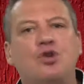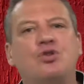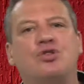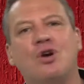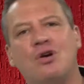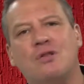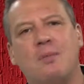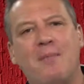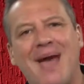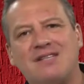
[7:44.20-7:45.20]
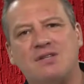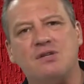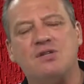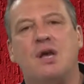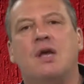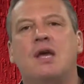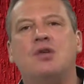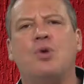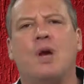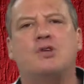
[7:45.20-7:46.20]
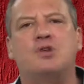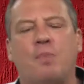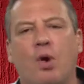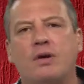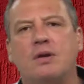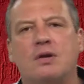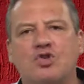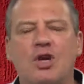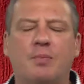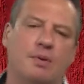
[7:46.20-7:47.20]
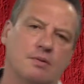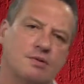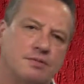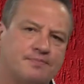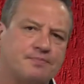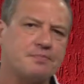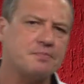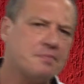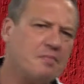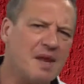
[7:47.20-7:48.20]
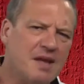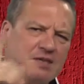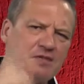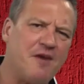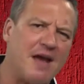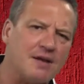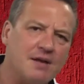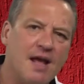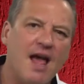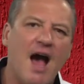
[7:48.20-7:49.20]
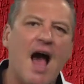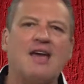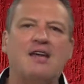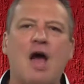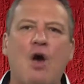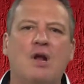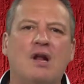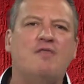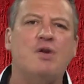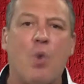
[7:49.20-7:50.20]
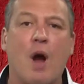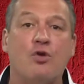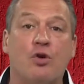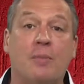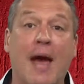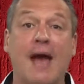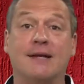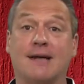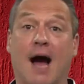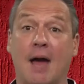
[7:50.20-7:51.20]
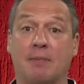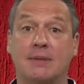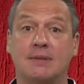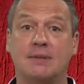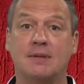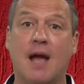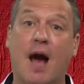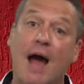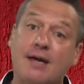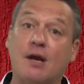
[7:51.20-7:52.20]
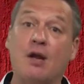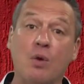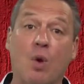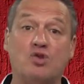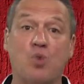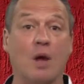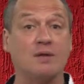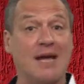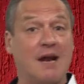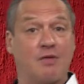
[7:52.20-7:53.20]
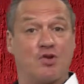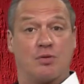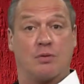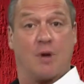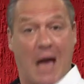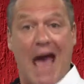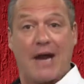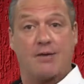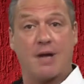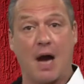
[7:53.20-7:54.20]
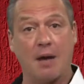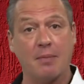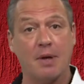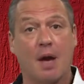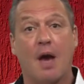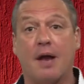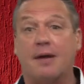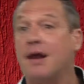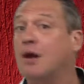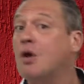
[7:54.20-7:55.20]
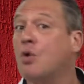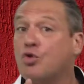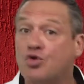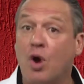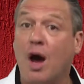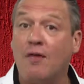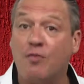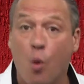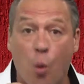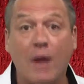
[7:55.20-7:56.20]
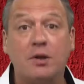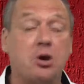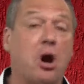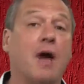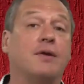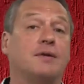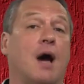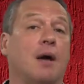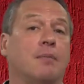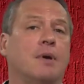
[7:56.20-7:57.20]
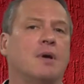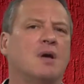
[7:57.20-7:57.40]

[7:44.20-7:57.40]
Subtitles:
to turn the masses into exploited sheeples. Here's a fact. I can only live in one room at a time. I can only watch one television at a time, and I can only drive one car at a time.